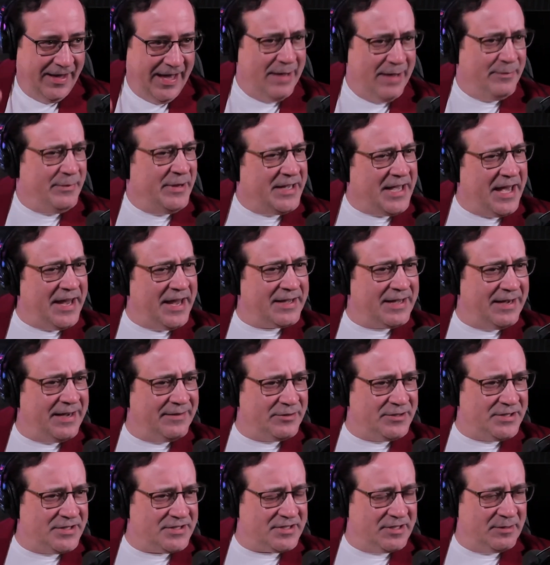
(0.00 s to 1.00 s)
And we kind of
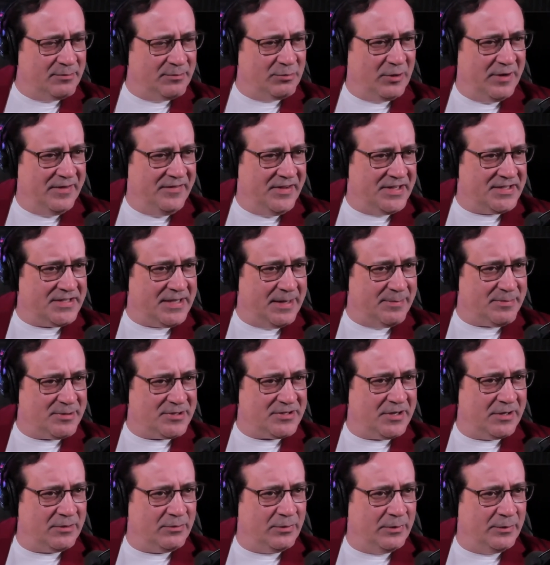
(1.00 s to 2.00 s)
covered this in a previous
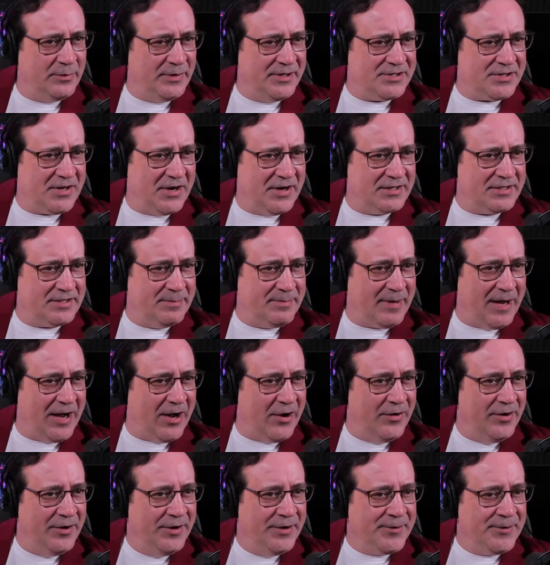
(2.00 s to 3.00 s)
episode when we talked
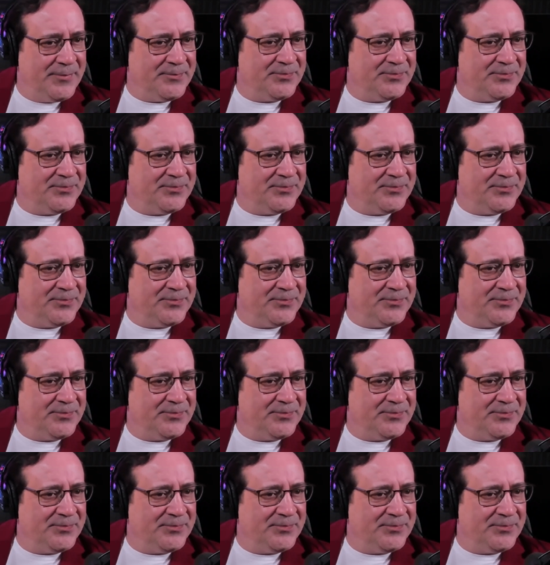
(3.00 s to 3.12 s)
about